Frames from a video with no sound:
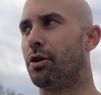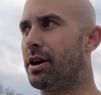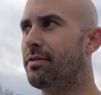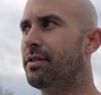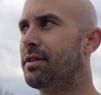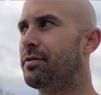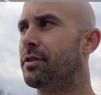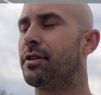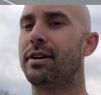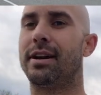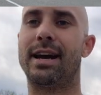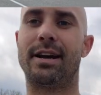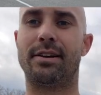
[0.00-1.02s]
even if you're gonna
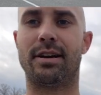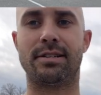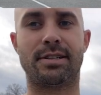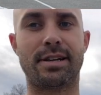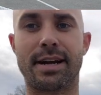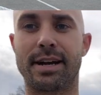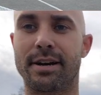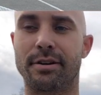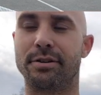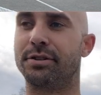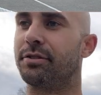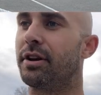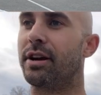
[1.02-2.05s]
land on
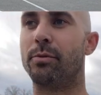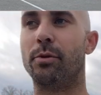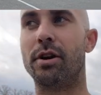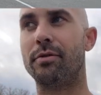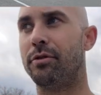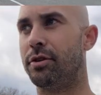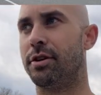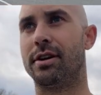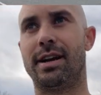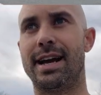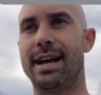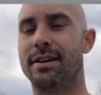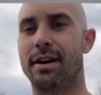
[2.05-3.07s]
stairs or like whatever you're gonna
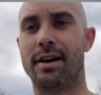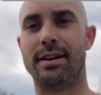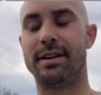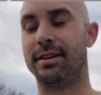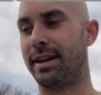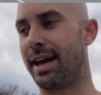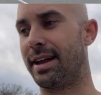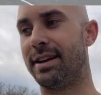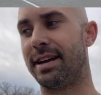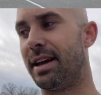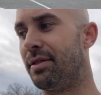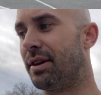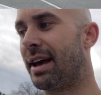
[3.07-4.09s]
land on and landing
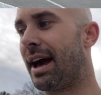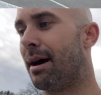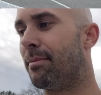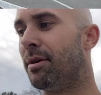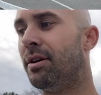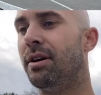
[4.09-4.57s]
in the gap,